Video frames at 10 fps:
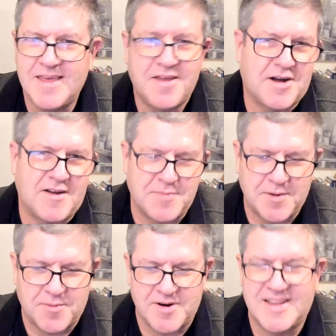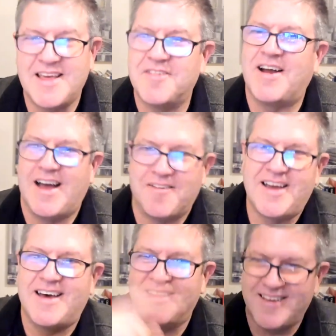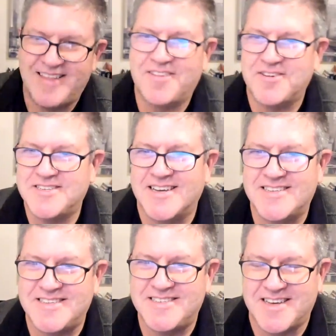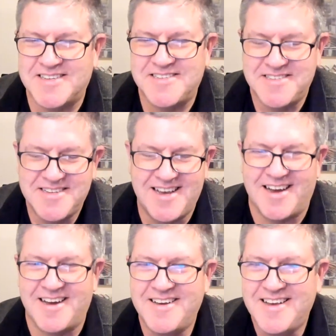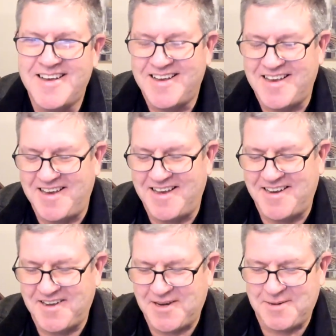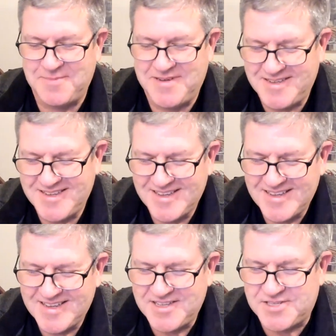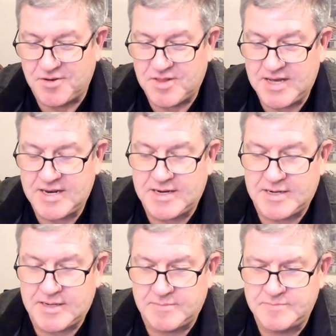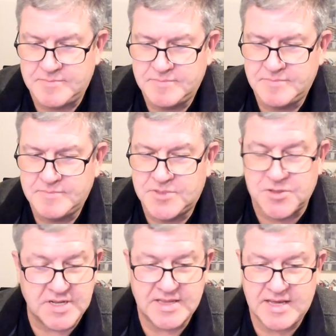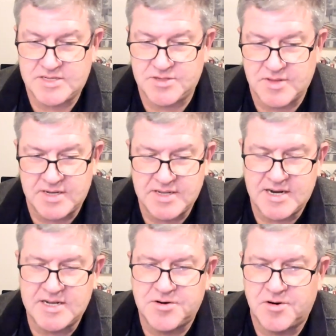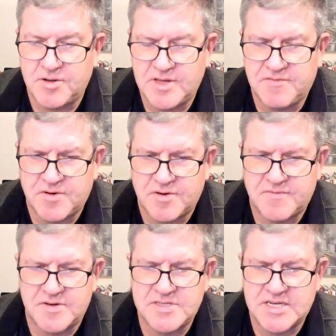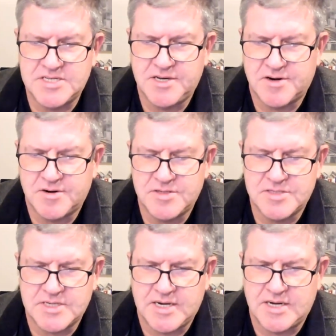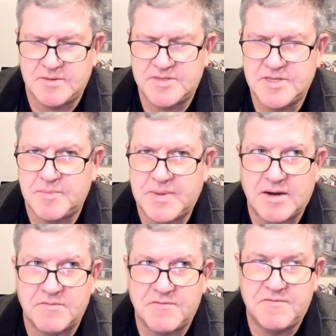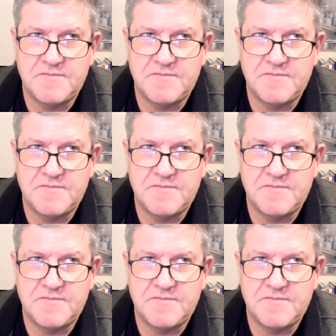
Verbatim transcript: The other half of my work. The other half, yeah. The, the other six to six. Yeah. yeah. And um, so then um, so did that. So then did it internally for for six years. Uh, did about